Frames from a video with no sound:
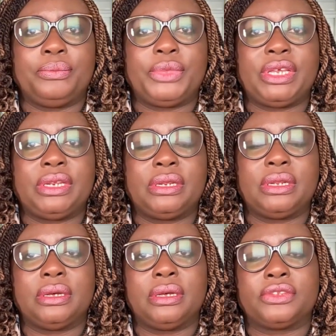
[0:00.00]
being
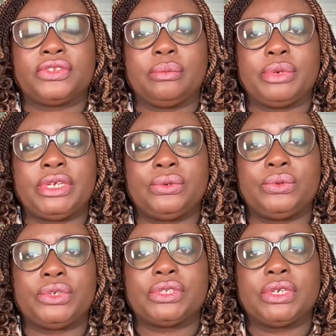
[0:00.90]
somebody
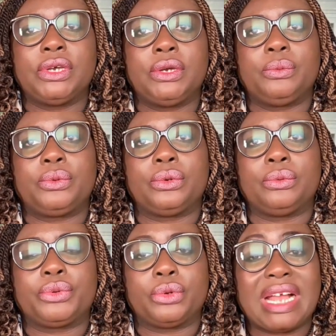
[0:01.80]
who is
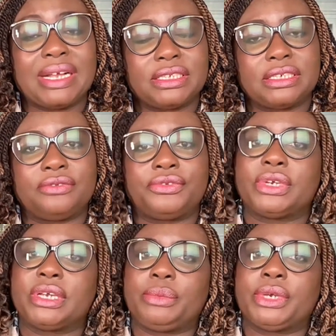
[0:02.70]
proactive, you
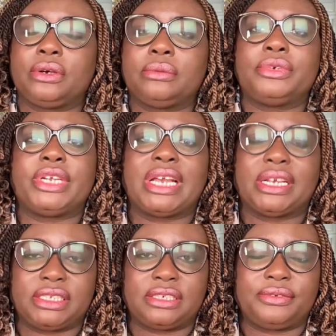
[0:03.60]
can become
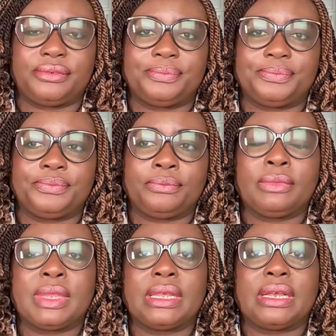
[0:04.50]
reactive.
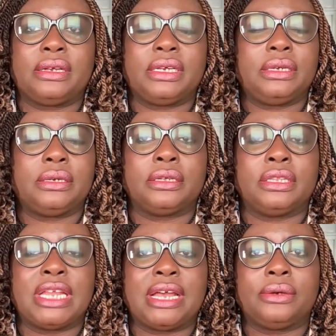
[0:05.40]

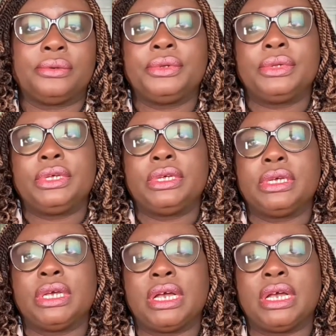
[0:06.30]
Now,
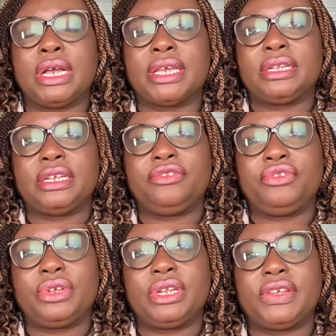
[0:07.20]
I can give
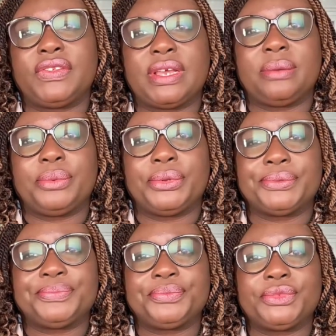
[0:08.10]
you an
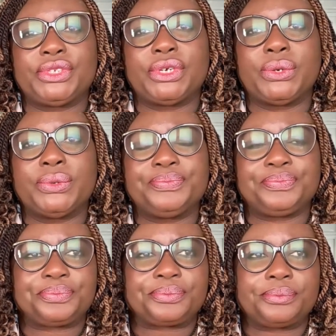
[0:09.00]
example. So,
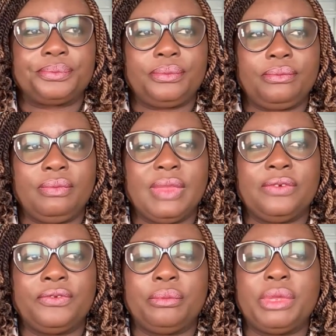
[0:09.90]

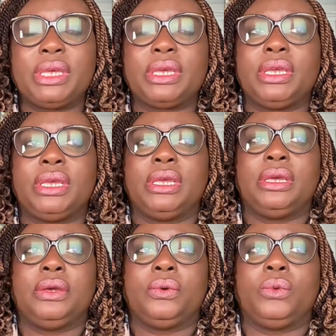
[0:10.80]
for me,
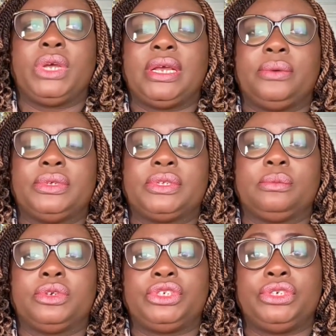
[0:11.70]
when I was much